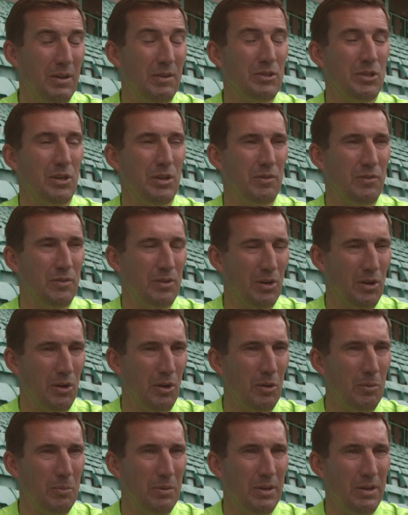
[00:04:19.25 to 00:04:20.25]
for the
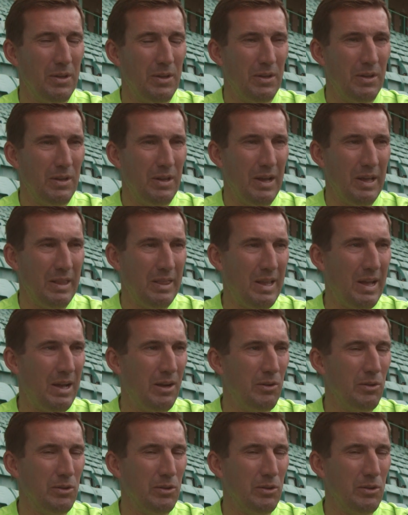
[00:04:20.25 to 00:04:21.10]
club, and that